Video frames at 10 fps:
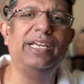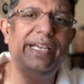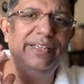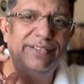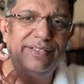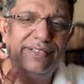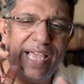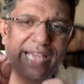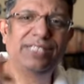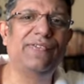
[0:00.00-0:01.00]
His
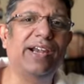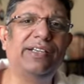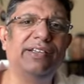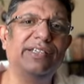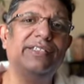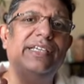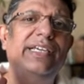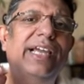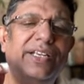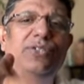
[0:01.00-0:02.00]
X factor is he
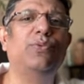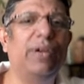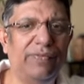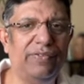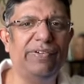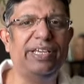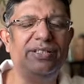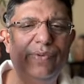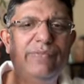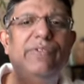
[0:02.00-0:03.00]
gets to
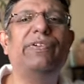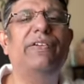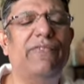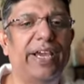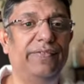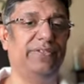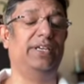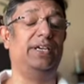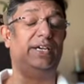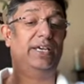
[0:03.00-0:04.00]
150s, 155s,
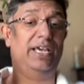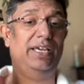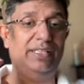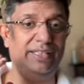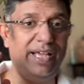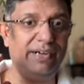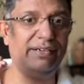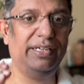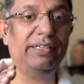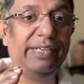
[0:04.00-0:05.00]
and
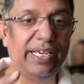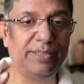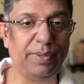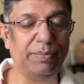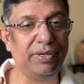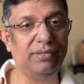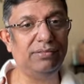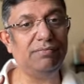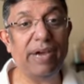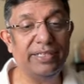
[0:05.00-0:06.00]
that takes people
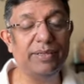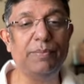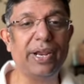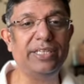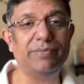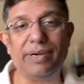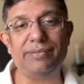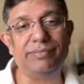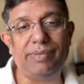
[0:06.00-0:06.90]
by surprise. But